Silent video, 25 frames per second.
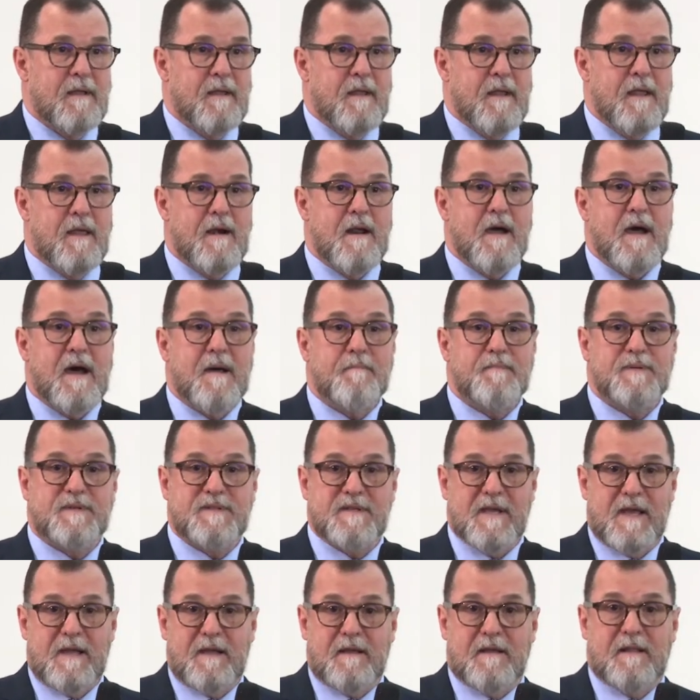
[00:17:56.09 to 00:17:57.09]
and
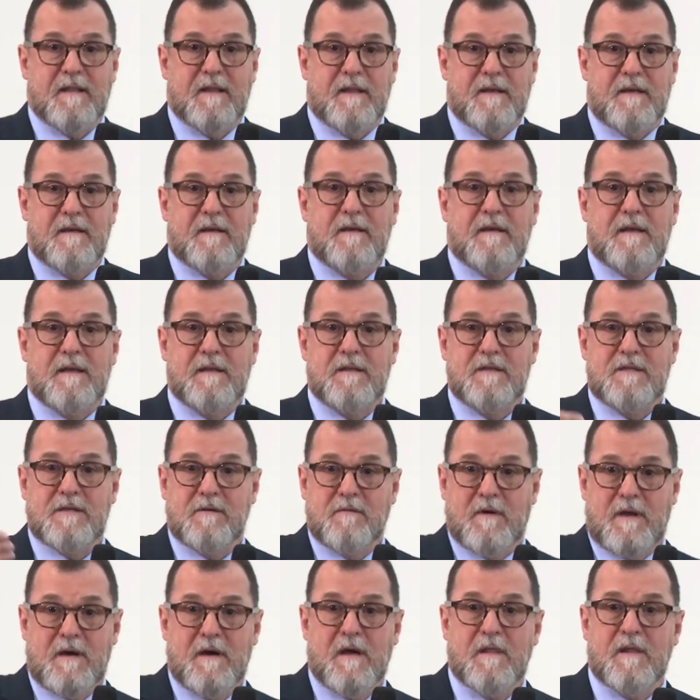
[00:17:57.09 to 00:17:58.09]
upcycle it into
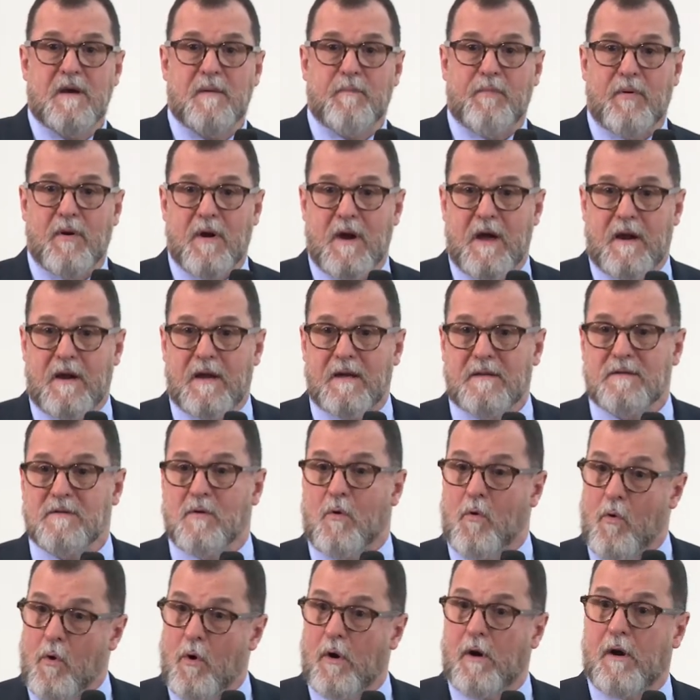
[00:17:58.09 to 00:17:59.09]
another product
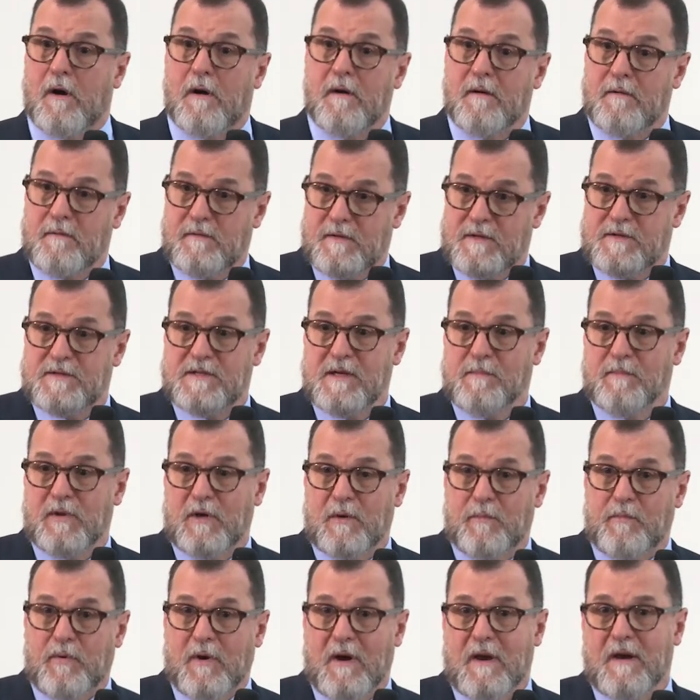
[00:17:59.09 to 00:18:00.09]
or the similar
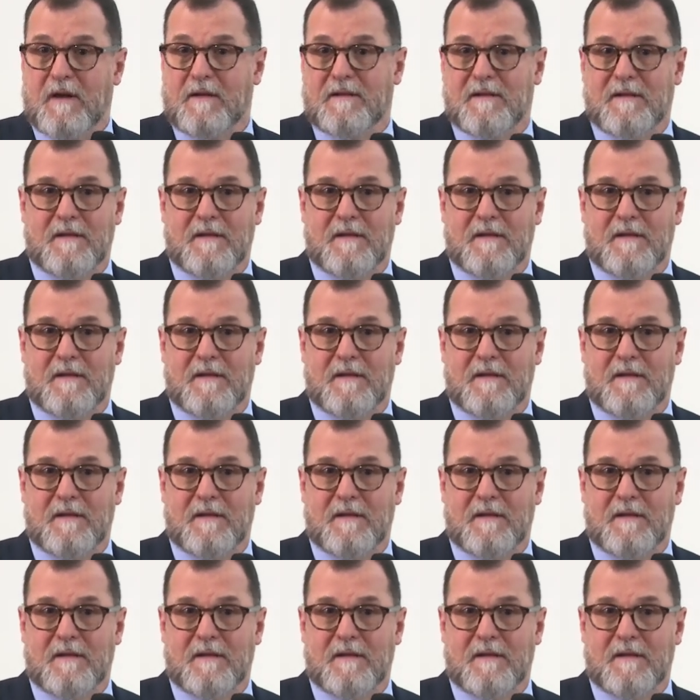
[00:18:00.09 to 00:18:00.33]
product